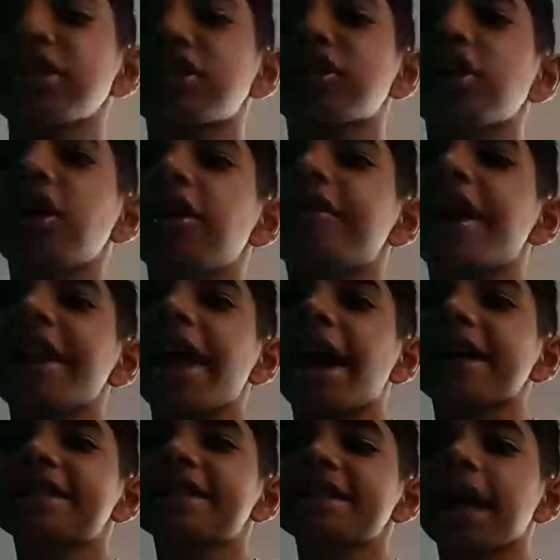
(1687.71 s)
show one
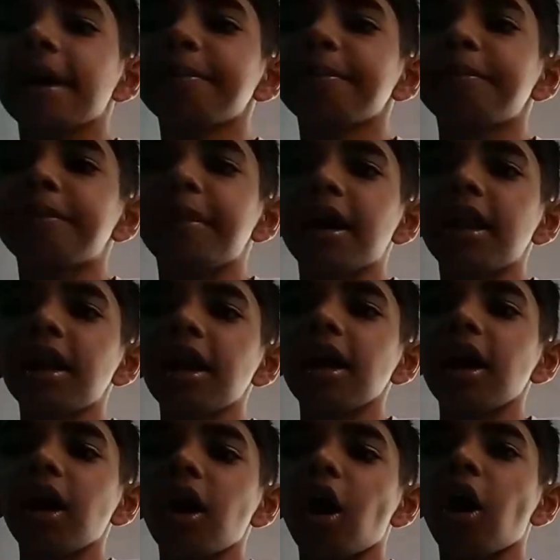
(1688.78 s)
example
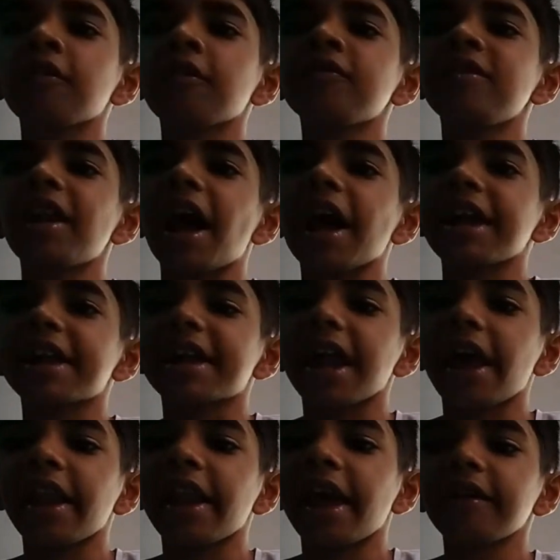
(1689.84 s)
of light
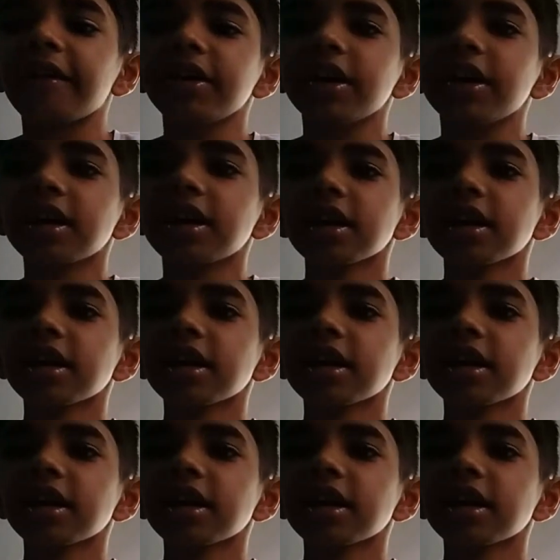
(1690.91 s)
and heavier.